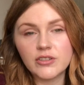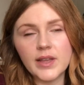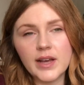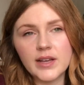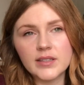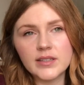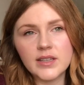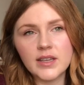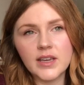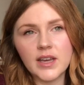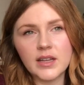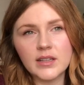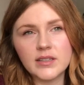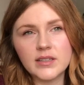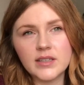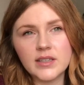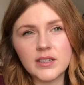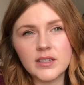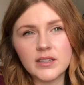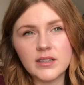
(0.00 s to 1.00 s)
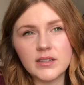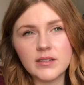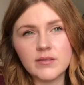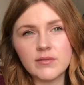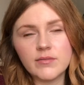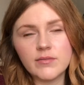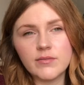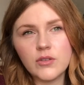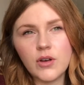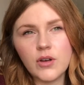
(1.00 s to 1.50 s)
That's, like, I'd say
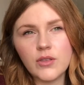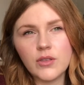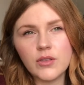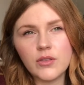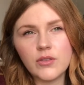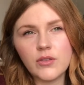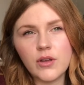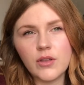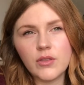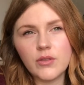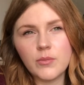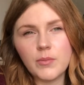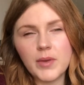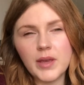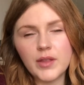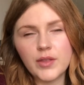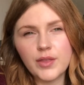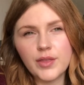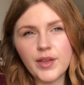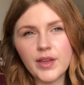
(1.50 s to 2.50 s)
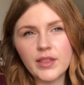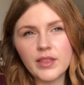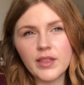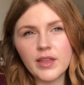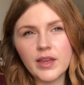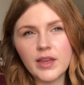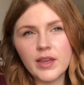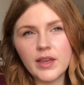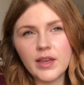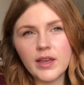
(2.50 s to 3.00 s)
not the main thing
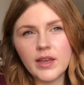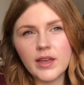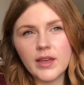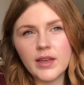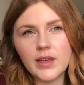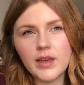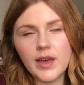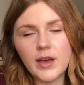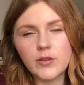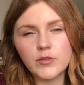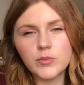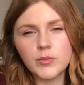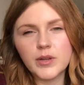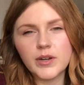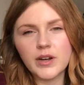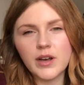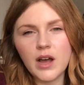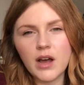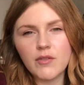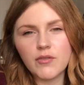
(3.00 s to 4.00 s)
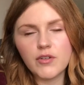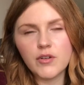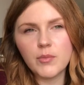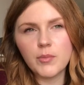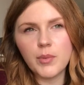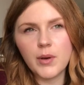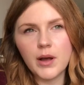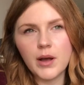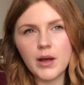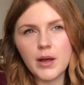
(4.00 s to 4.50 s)
that helped me recover,
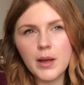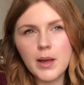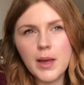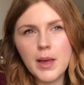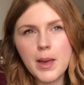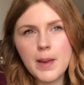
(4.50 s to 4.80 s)
but